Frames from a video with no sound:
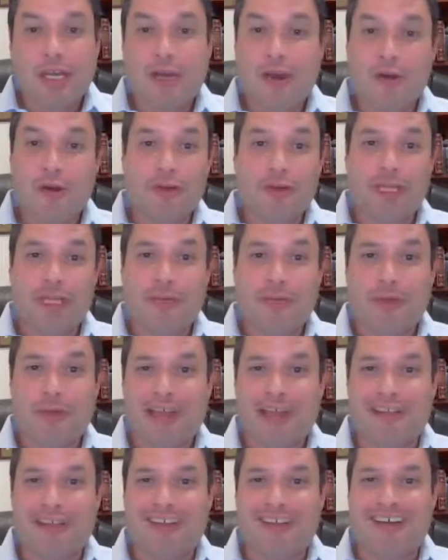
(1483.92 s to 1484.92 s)
It really
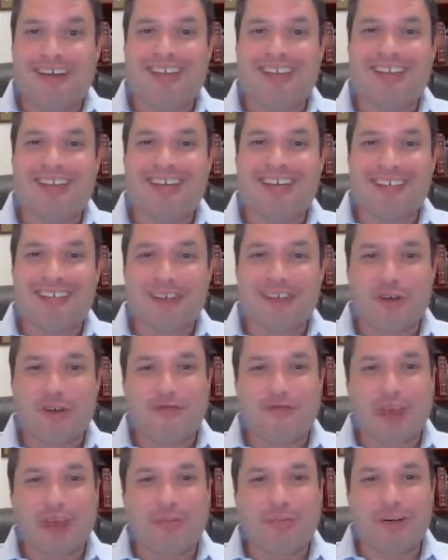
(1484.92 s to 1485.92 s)
depends on the
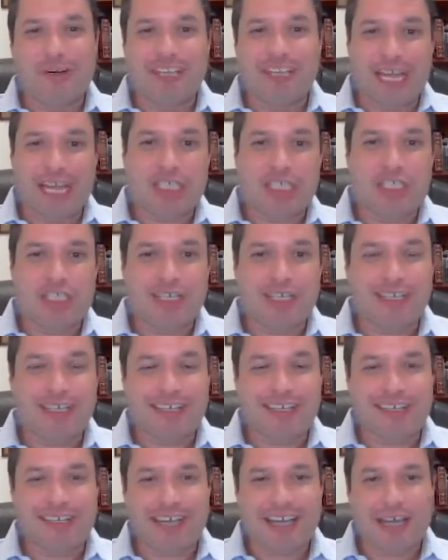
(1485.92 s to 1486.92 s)
November
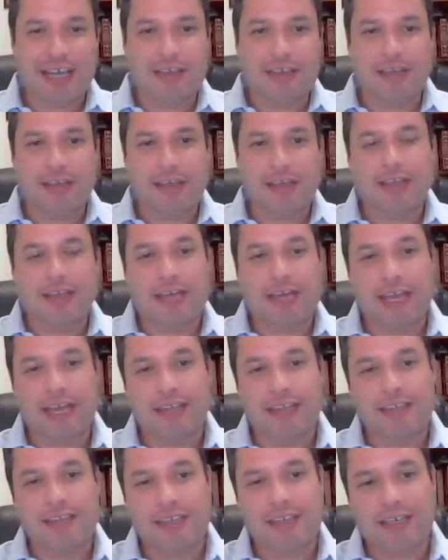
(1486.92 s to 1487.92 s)
election. I think
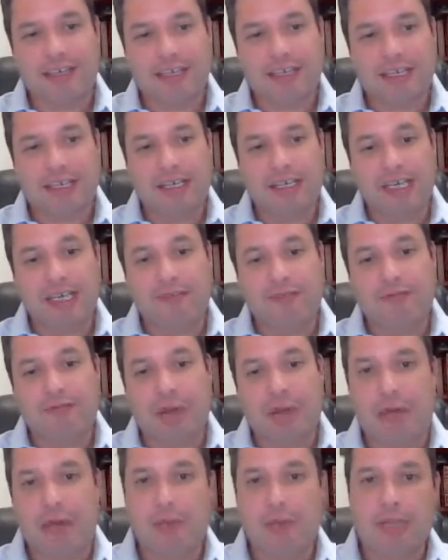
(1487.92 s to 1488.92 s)
that
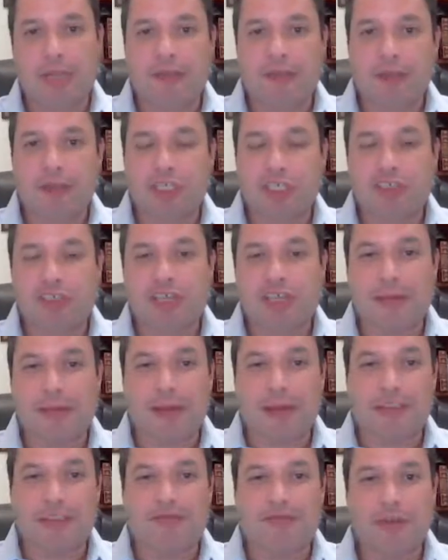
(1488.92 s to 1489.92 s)
if Bible-believing Christians
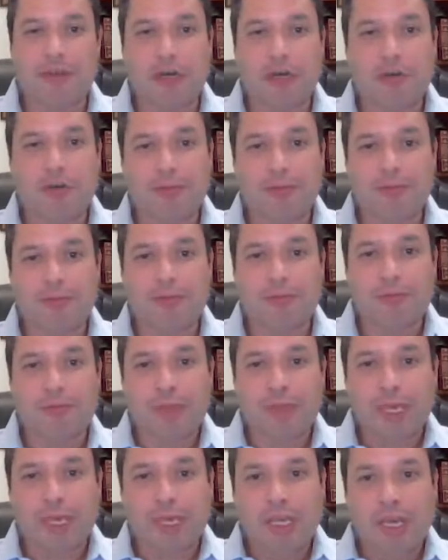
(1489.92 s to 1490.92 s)
come out to vote,
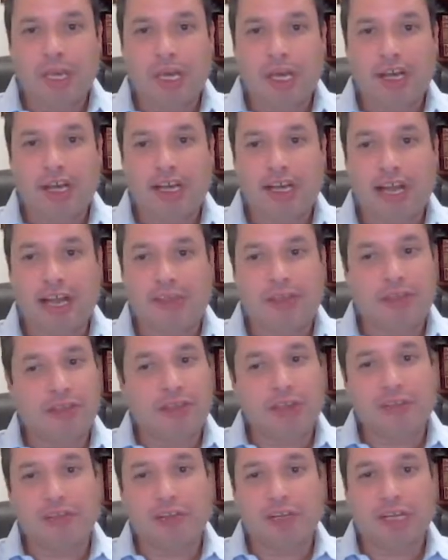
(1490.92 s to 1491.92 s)
I
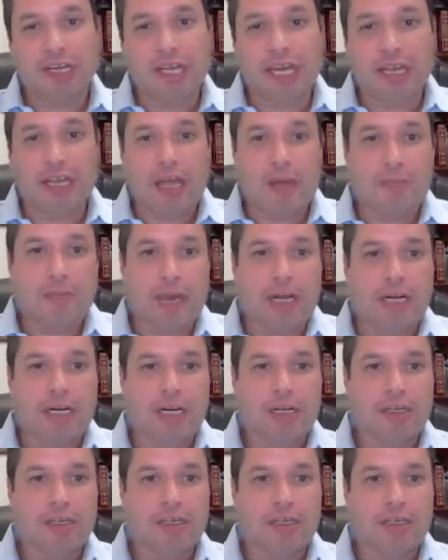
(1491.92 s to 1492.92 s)
think things are going to get a lot
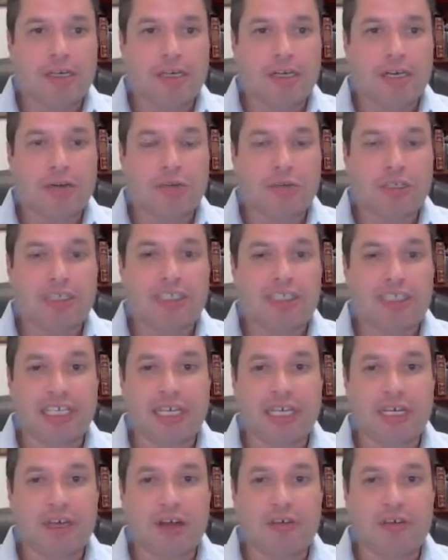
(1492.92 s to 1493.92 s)
better. We're
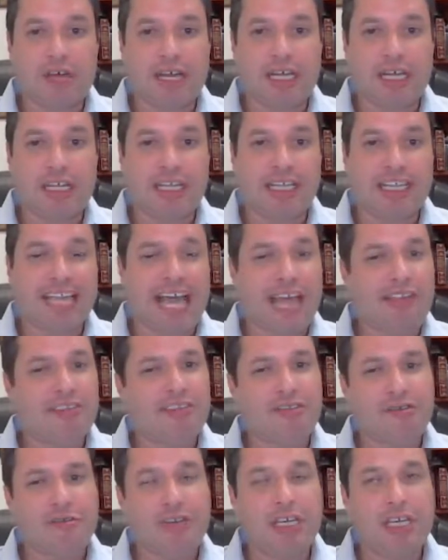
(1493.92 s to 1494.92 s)
seeing already in the
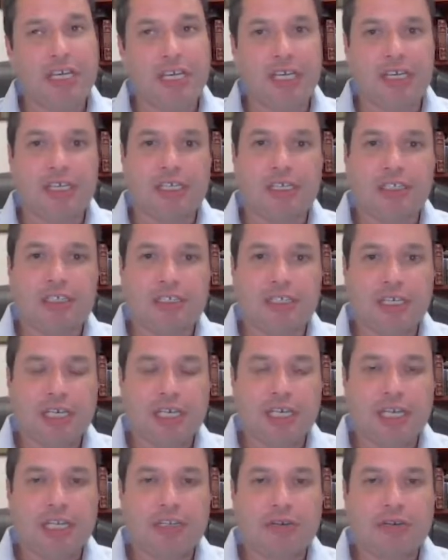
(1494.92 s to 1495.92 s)
last 3 years,
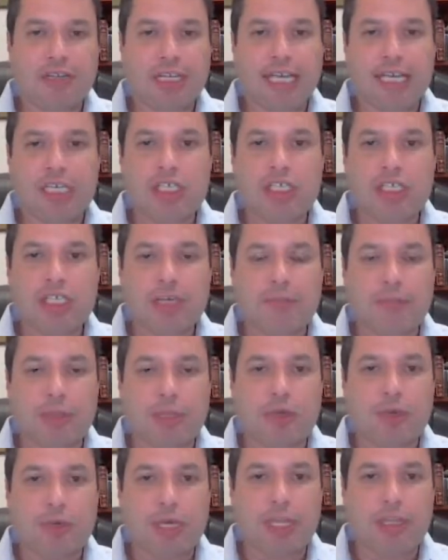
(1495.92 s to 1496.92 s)
the relationship
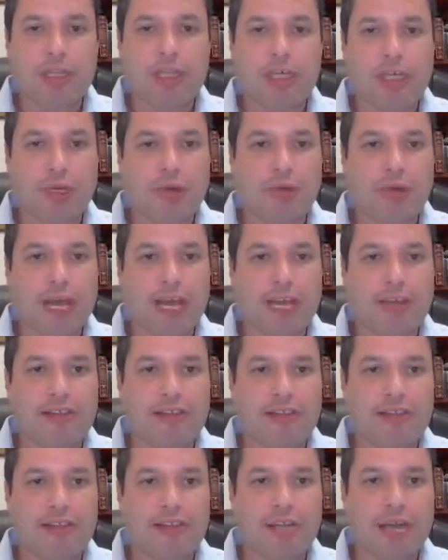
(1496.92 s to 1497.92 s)
between the
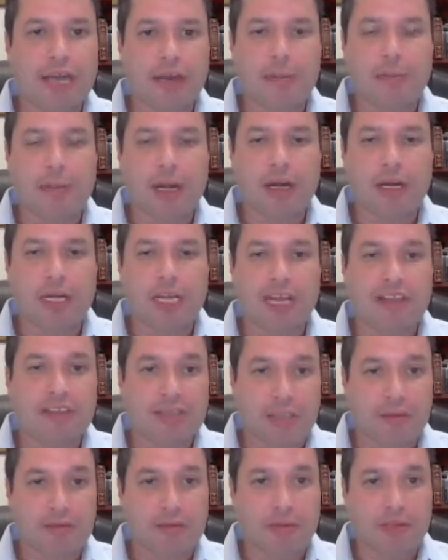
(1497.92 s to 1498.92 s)
U.S. and America
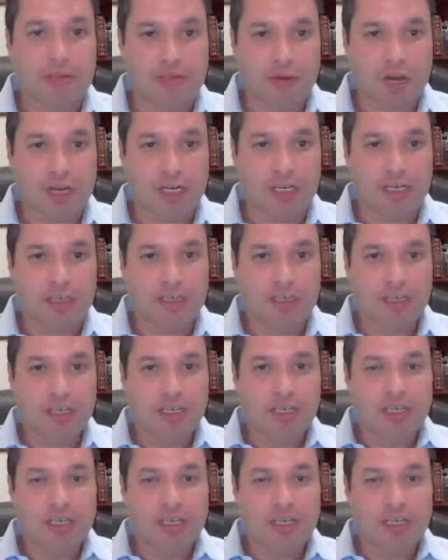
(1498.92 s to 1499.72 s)
has never been stronger.